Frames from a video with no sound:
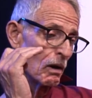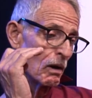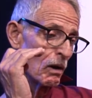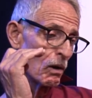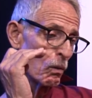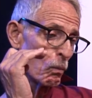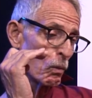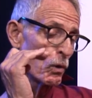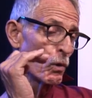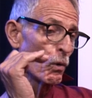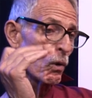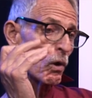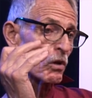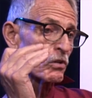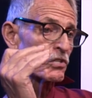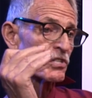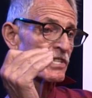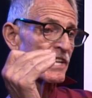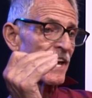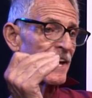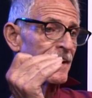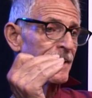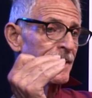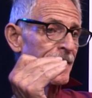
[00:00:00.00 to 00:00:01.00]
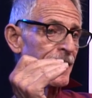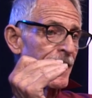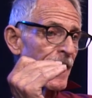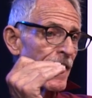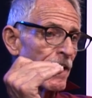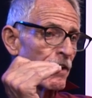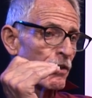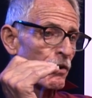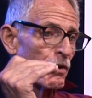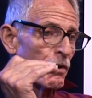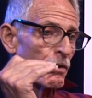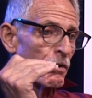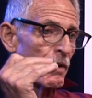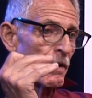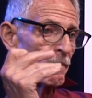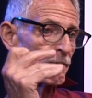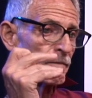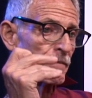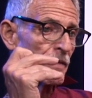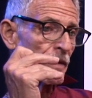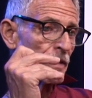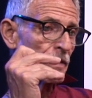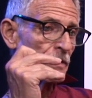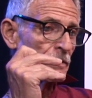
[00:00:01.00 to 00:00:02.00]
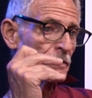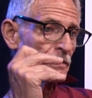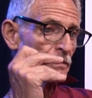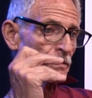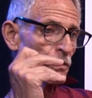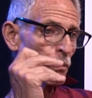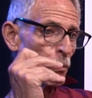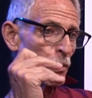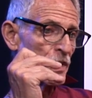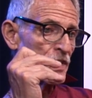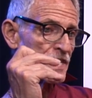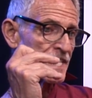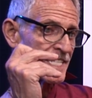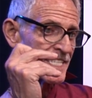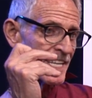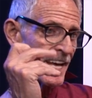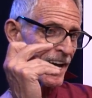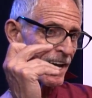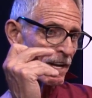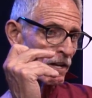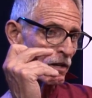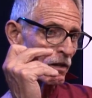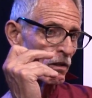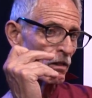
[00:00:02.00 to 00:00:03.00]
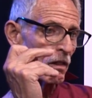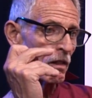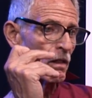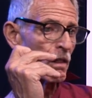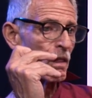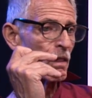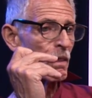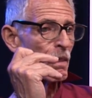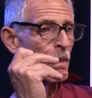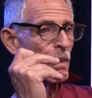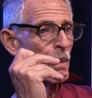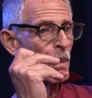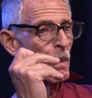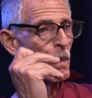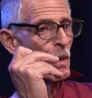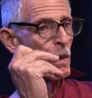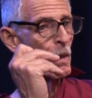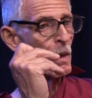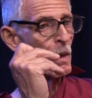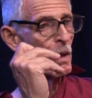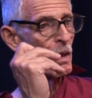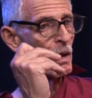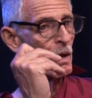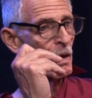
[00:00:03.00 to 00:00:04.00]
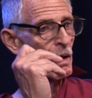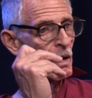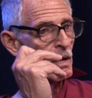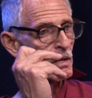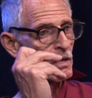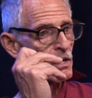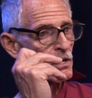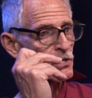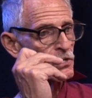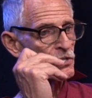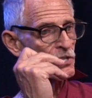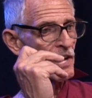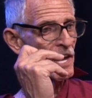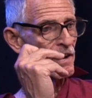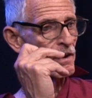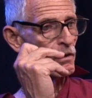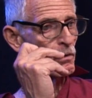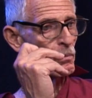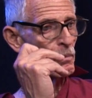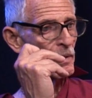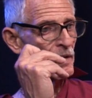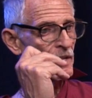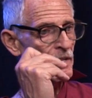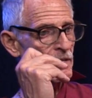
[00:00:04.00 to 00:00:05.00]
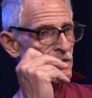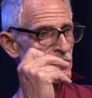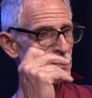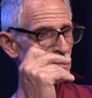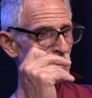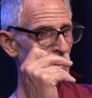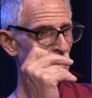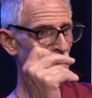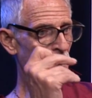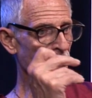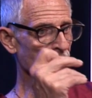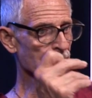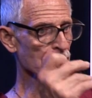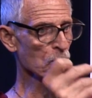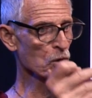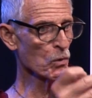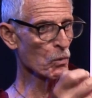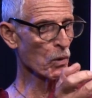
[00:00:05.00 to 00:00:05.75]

we all stay together, we settle. The settlement, you